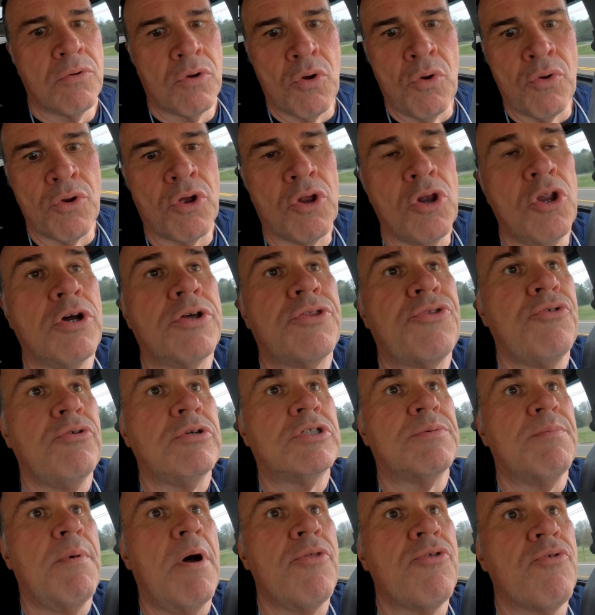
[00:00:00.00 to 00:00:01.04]
going to look through
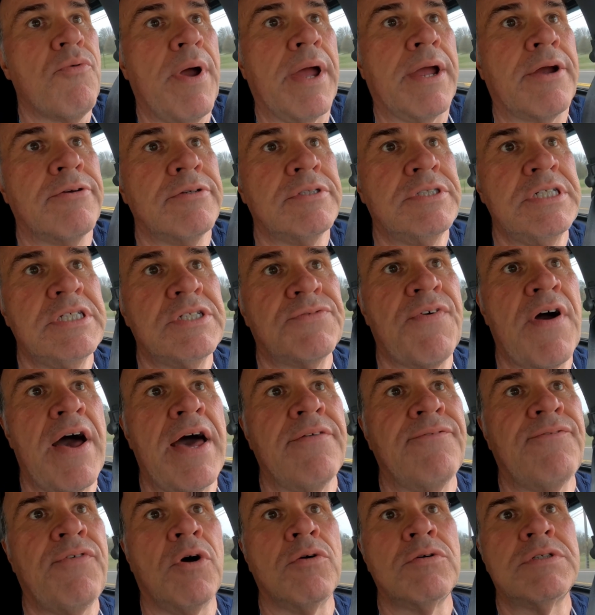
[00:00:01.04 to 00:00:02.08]
some other records these
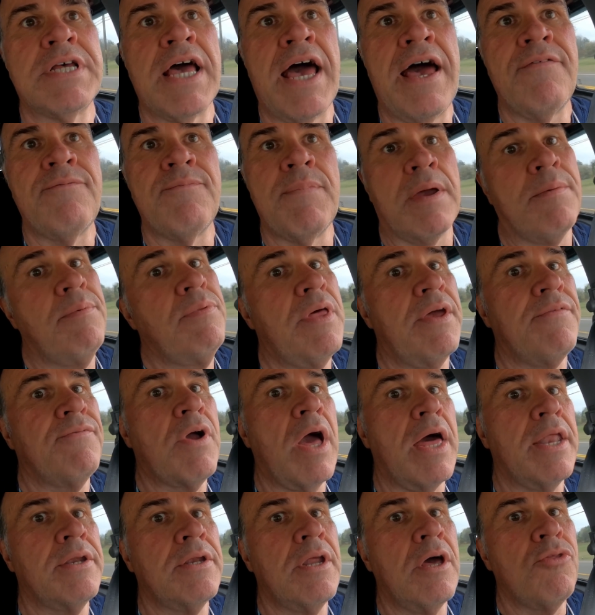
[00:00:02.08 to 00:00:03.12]
fine folks have maybe they've
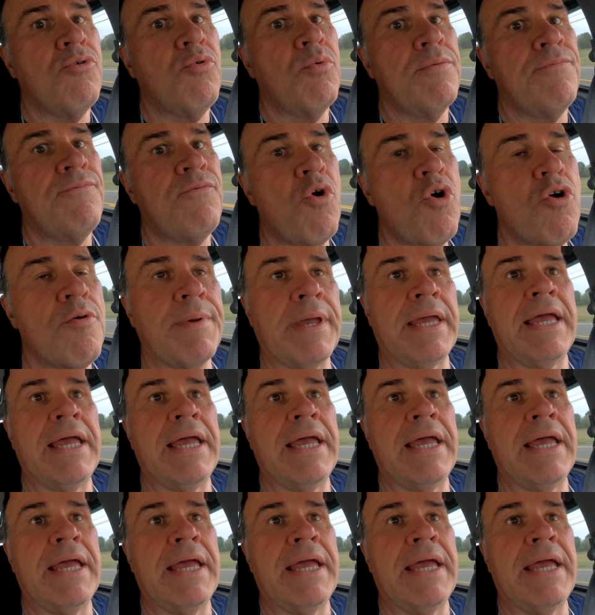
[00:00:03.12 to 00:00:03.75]
got another one for